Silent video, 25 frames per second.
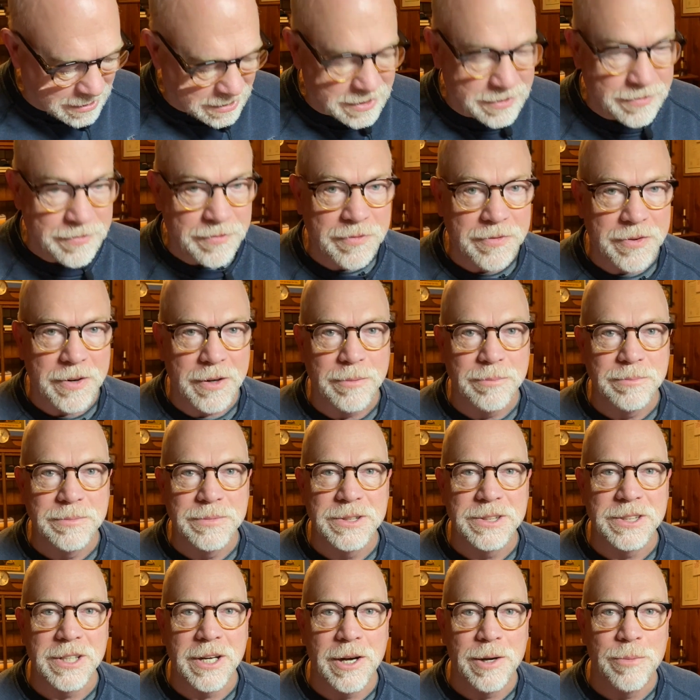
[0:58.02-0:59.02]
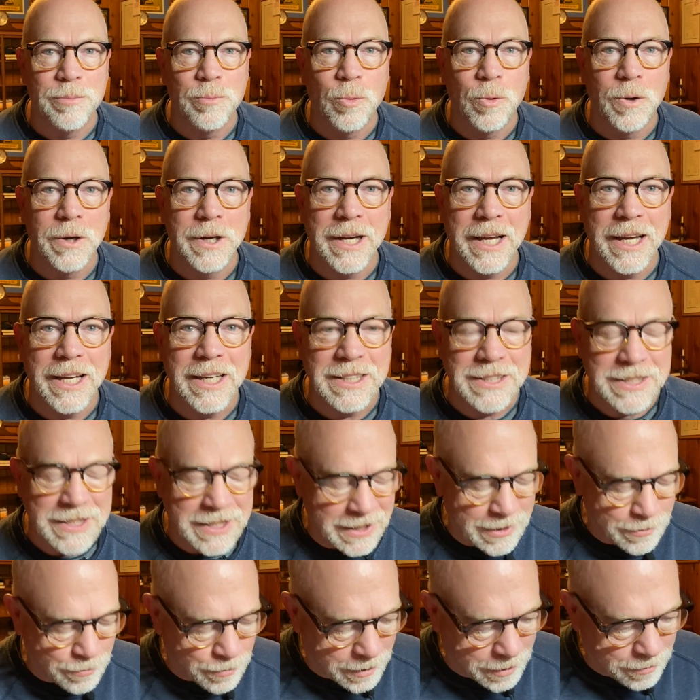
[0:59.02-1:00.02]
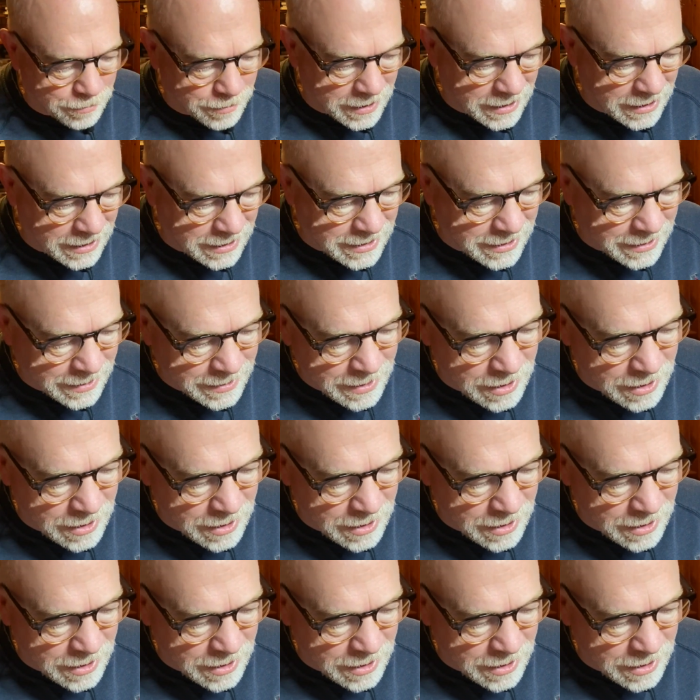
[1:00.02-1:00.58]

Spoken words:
From Psalm 118 we read,